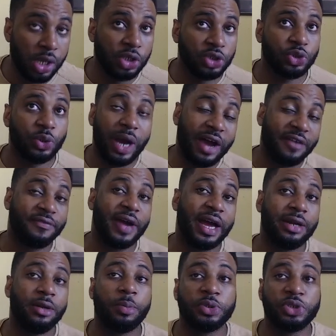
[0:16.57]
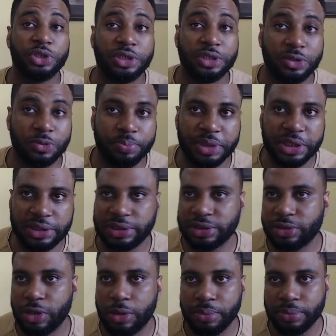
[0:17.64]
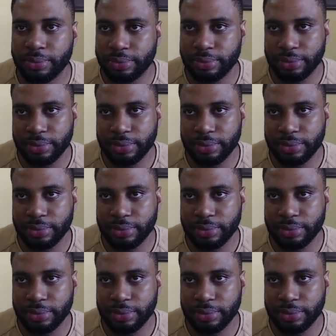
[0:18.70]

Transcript: So I've had the opportunity to beat some